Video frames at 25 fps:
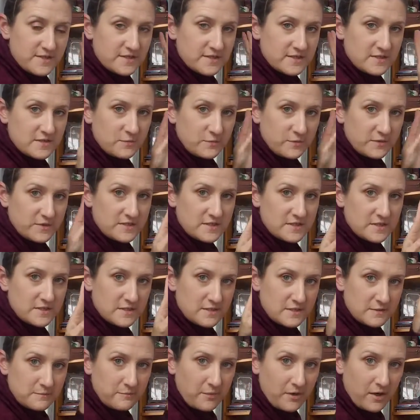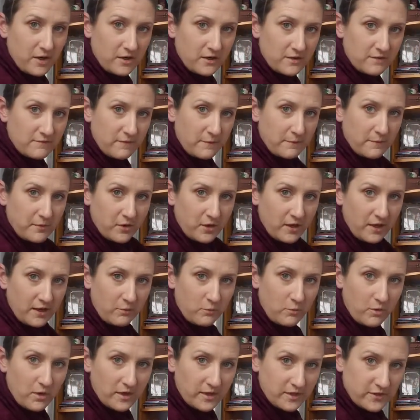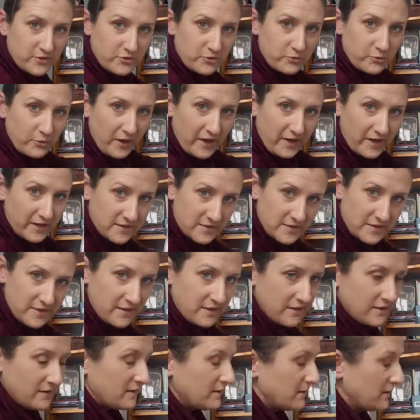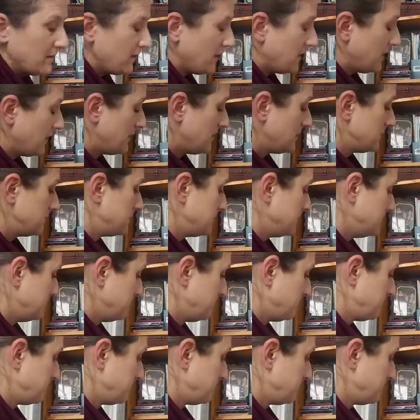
This was part of a book I wanted to write. Um,